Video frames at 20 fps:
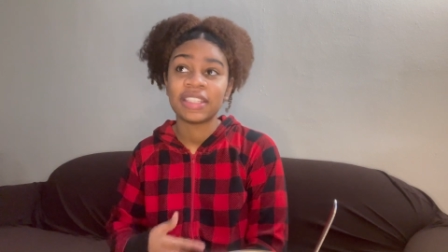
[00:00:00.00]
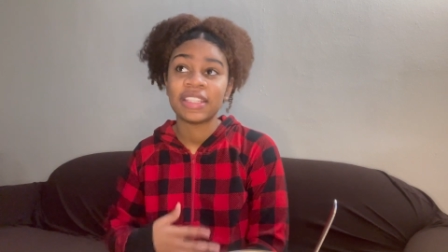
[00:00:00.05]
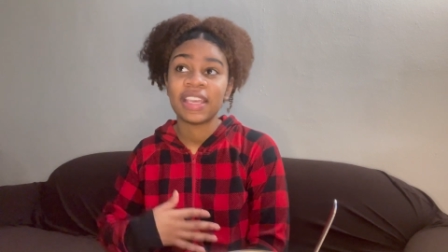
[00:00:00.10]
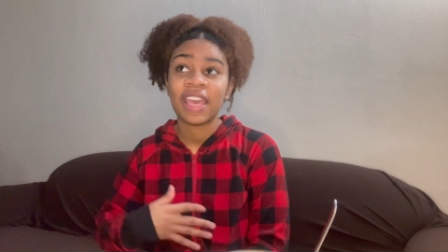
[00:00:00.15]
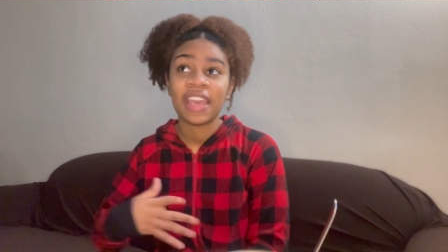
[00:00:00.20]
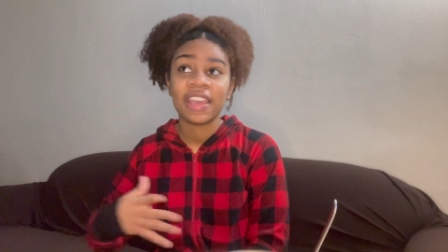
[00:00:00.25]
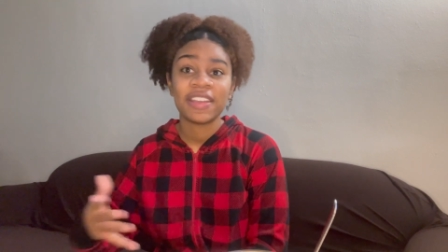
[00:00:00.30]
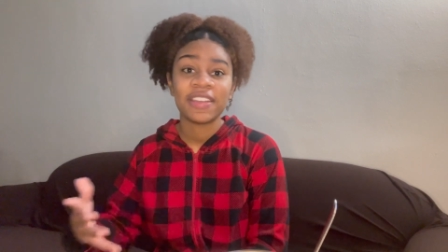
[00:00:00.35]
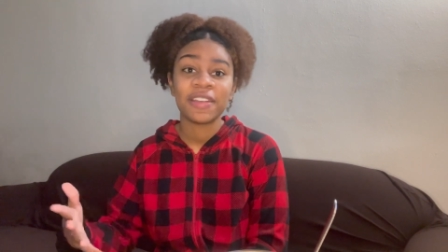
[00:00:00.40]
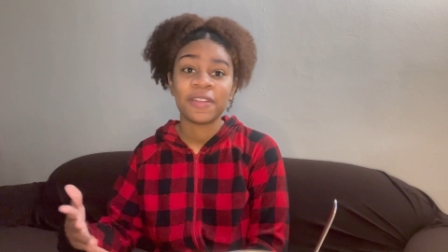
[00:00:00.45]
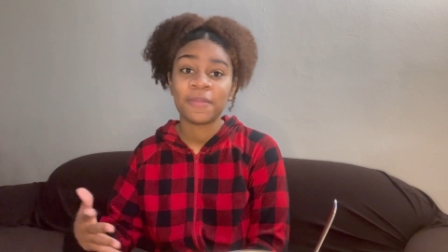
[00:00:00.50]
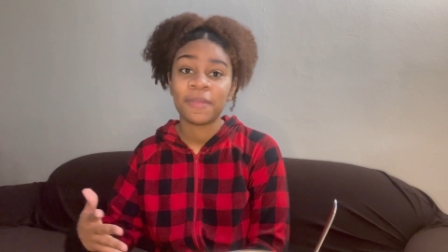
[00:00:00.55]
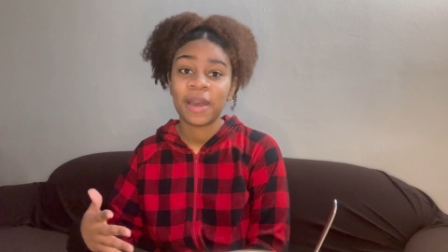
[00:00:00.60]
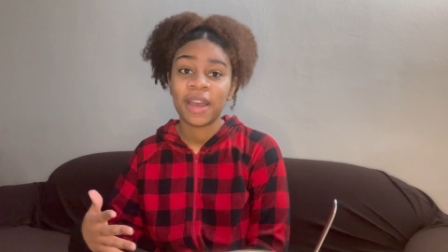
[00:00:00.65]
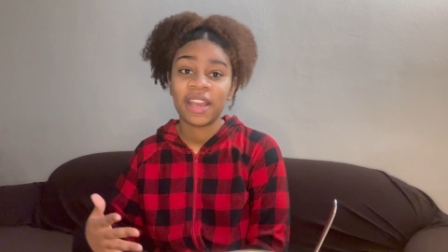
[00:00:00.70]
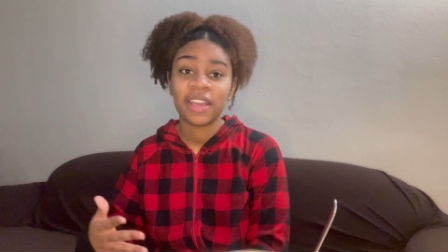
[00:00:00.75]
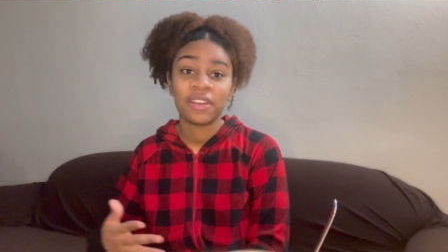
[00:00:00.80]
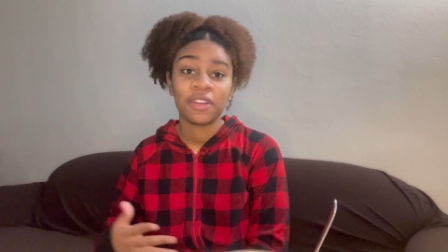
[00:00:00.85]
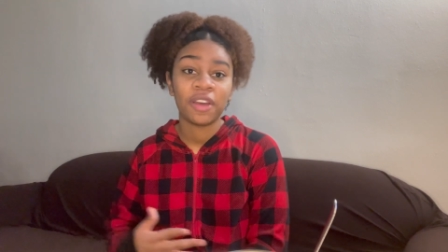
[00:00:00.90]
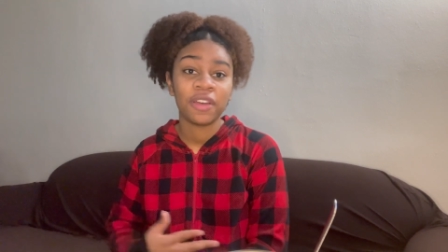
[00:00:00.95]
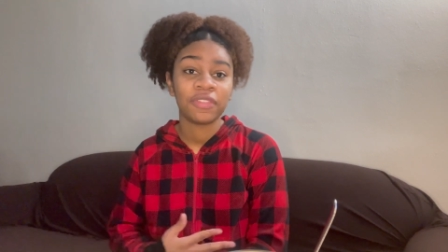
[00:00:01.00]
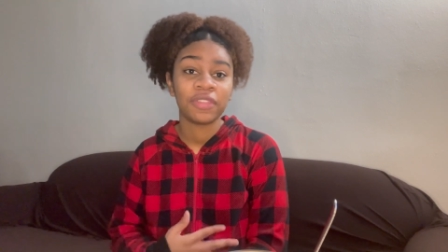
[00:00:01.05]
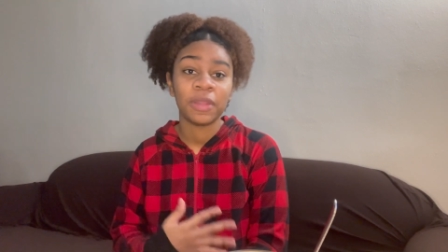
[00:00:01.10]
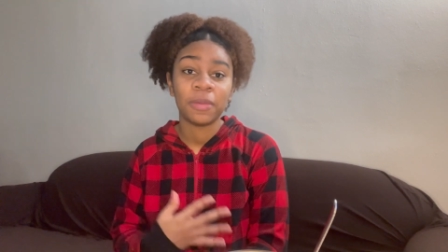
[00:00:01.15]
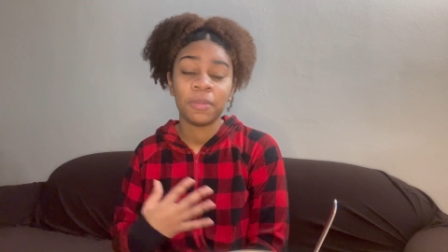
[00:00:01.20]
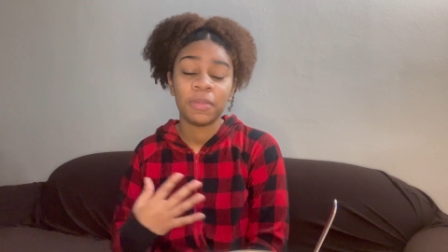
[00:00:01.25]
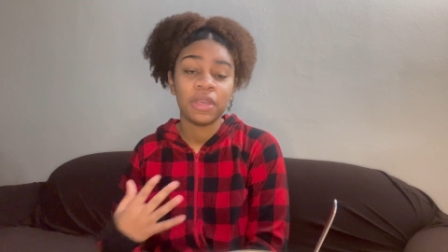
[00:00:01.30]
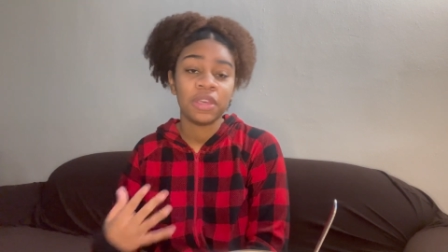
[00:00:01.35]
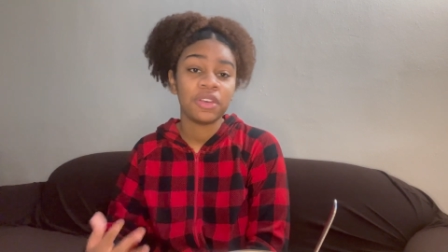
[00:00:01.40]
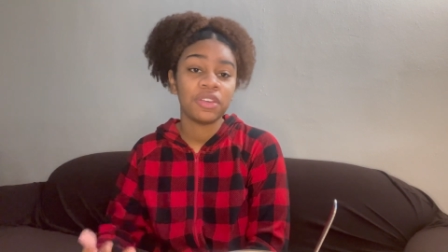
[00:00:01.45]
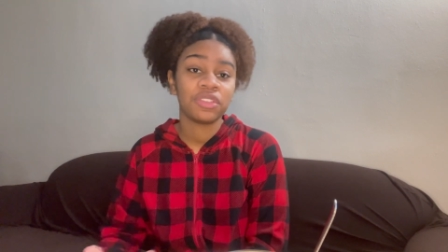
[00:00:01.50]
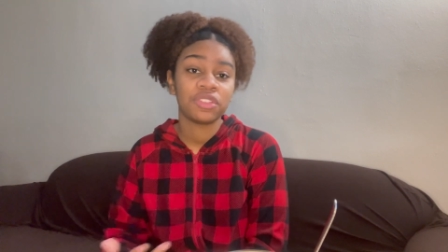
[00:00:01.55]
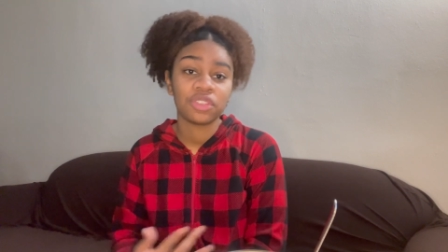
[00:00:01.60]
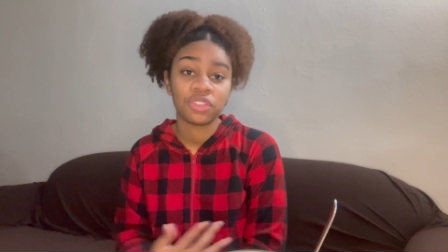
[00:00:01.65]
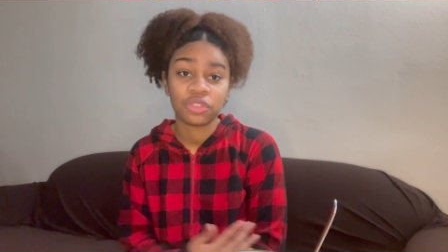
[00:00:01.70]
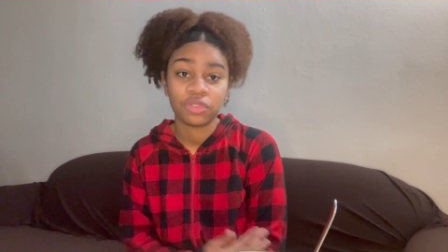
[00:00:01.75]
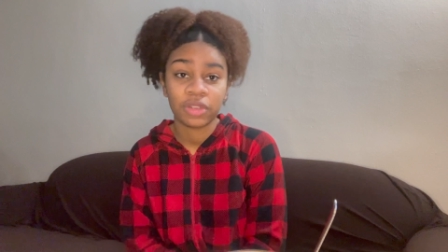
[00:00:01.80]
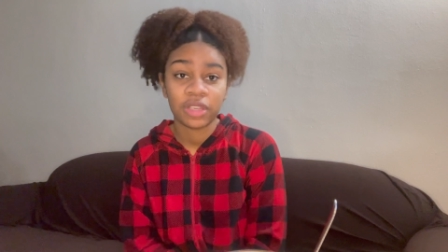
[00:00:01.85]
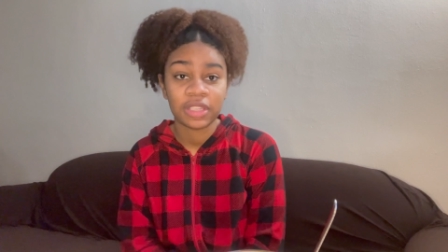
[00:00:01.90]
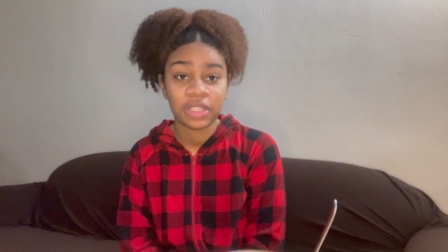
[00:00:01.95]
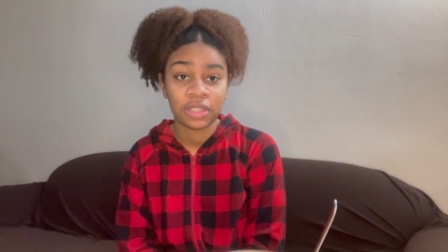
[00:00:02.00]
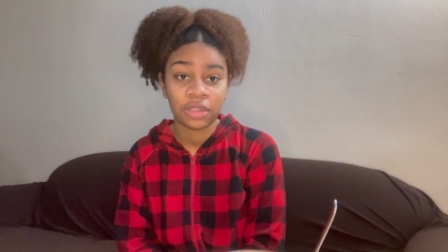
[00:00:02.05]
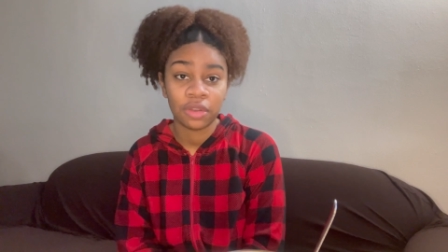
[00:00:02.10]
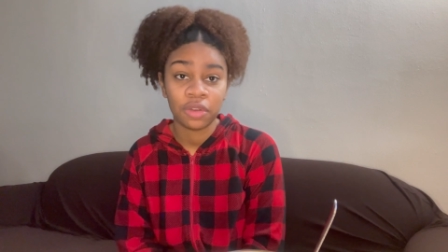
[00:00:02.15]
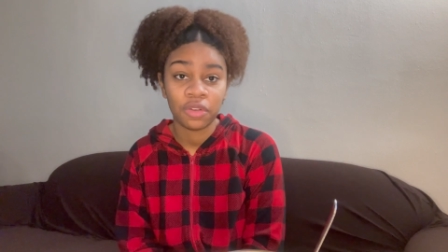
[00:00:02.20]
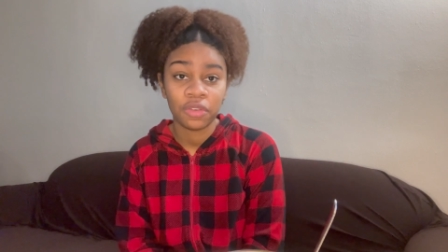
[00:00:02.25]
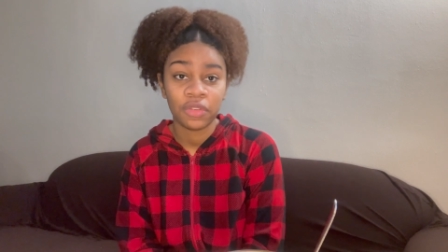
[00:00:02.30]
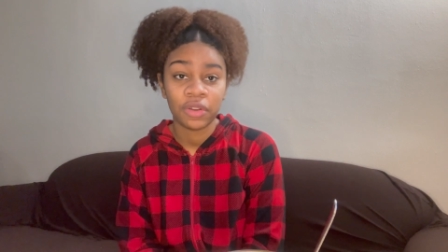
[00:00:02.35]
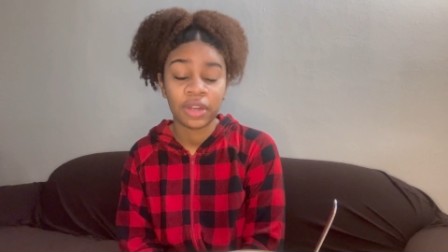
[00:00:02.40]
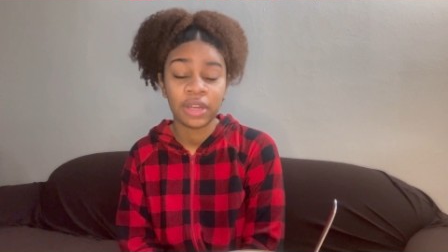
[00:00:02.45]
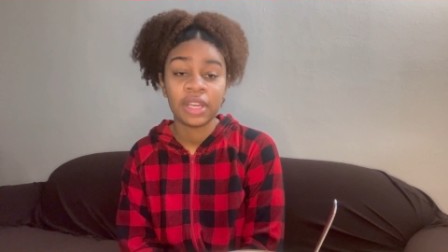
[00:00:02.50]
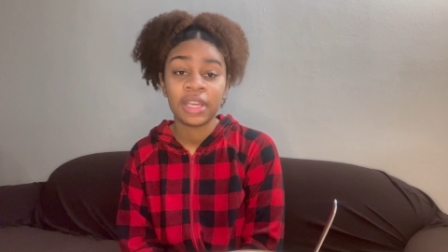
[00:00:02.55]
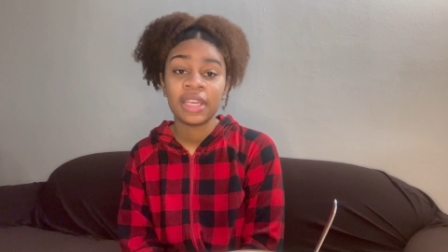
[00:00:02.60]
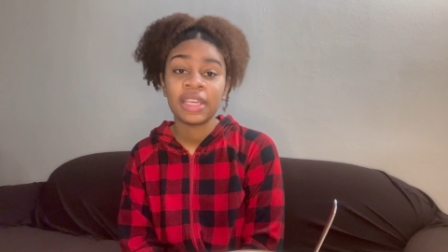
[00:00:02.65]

take your mind off the bills you're stressing over,